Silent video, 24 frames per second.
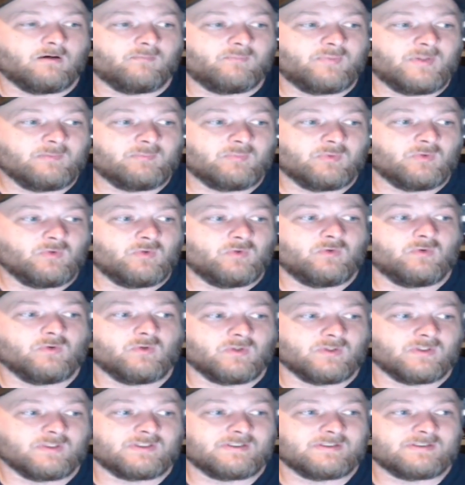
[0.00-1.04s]
people who
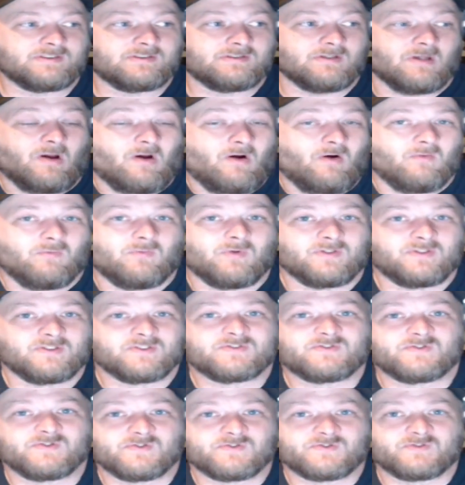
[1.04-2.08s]
are, oh well,
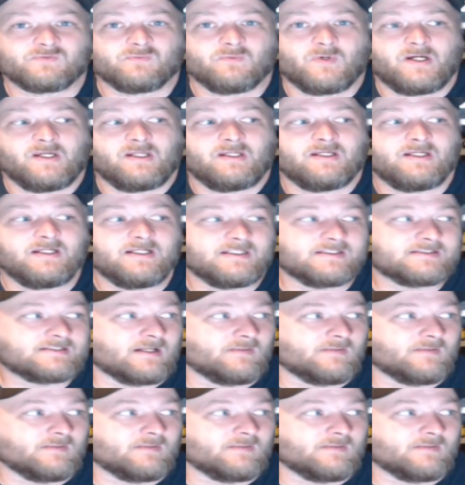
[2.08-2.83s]
this is the way it is.